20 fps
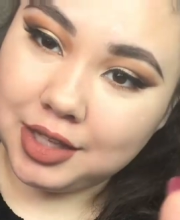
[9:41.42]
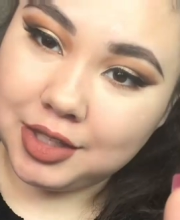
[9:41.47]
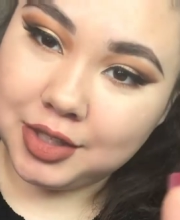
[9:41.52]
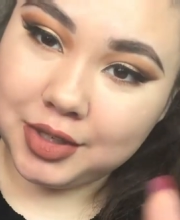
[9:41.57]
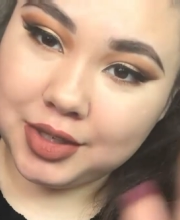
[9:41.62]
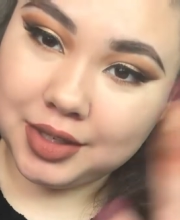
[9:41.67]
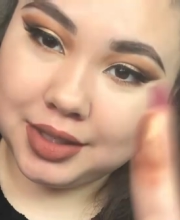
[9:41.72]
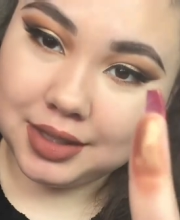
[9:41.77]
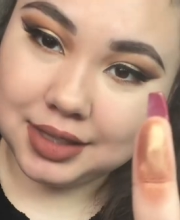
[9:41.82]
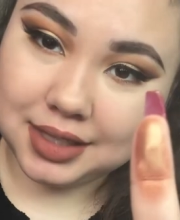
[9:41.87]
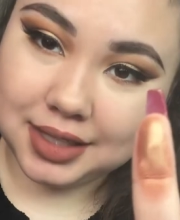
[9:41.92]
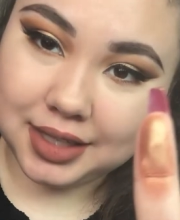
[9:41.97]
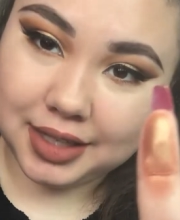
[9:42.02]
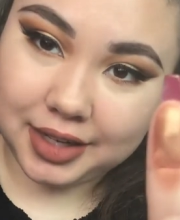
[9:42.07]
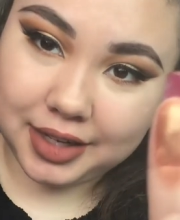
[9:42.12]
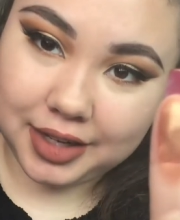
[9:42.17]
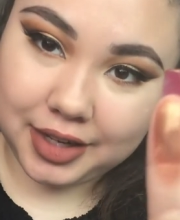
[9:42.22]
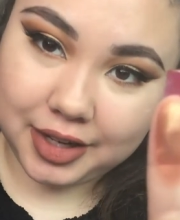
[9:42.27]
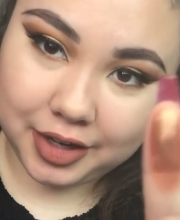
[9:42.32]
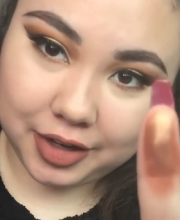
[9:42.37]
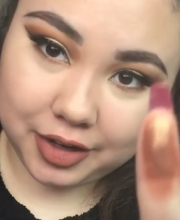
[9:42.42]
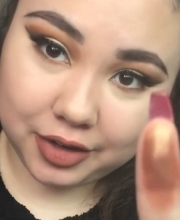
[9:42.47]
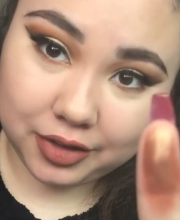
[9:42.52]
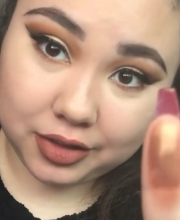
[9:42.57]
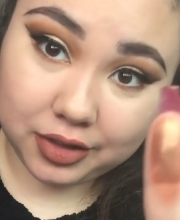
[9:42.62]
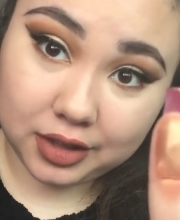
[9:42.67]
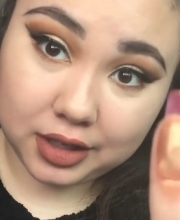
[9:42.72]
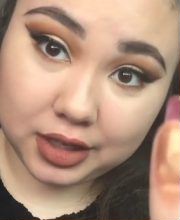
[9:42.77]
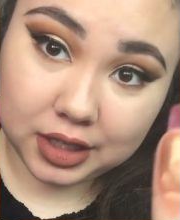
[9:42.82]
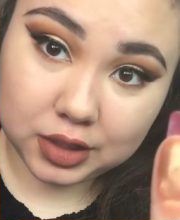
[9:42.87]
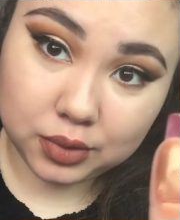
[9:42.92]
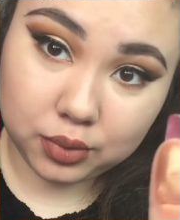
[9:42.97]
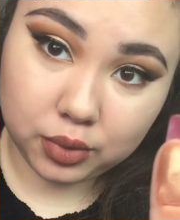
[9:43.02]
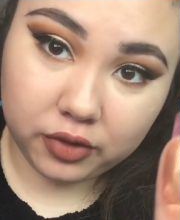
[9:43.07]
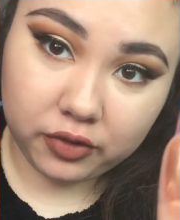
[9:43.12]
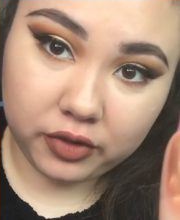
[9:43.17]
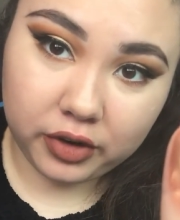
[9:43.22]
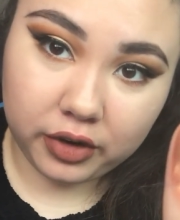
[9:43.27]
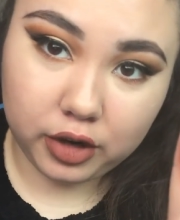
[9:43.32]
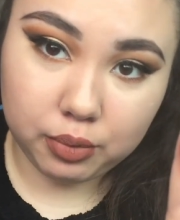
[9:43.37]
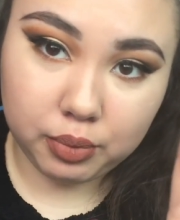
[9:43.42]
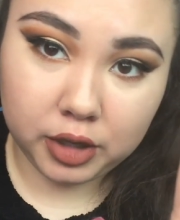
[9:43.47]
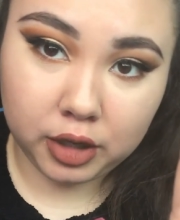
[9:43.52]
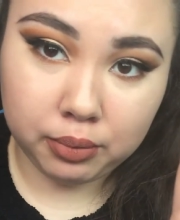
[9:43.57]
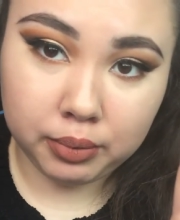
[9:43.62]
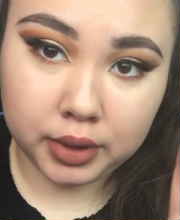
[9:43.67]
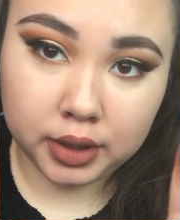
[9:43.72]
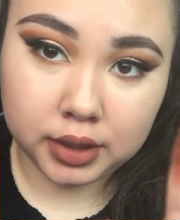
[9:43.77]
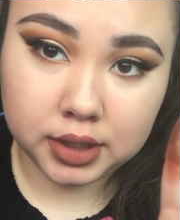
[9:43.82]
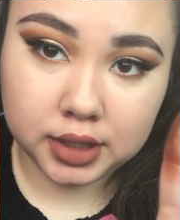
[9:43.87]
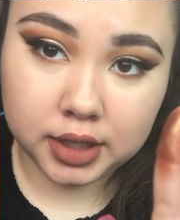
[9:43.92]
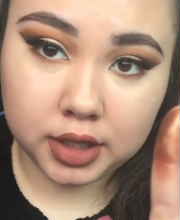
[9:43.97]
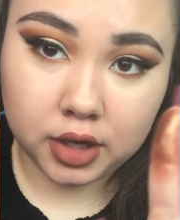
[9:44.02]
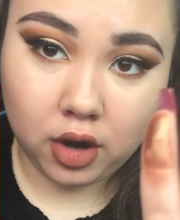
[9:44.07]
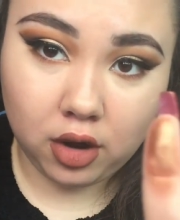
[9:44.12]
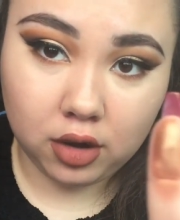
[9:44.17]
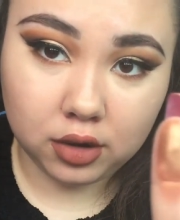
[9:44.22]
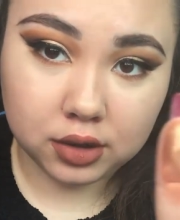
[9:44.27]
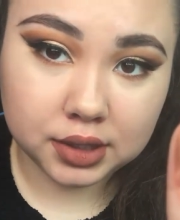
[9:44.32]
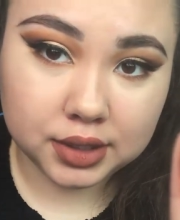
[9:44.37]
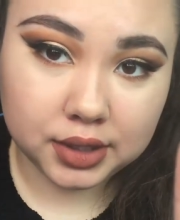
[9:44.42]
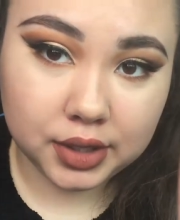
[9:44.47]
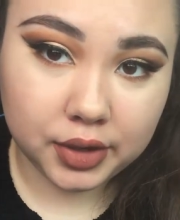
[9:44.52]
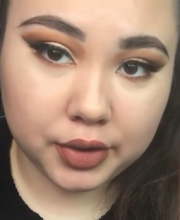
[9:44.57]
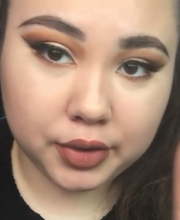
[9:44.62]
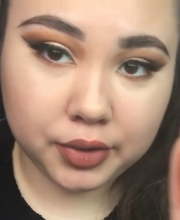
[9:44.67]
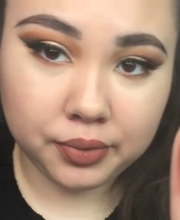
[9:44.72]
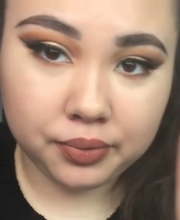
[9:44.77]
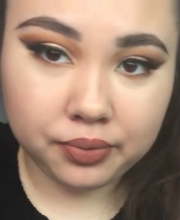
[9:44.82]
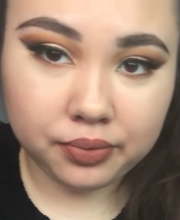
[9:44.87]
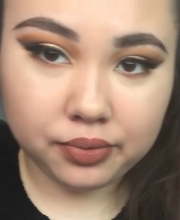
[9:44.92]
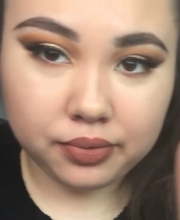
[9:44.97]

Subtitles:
As you can see here, these were very pigmented also.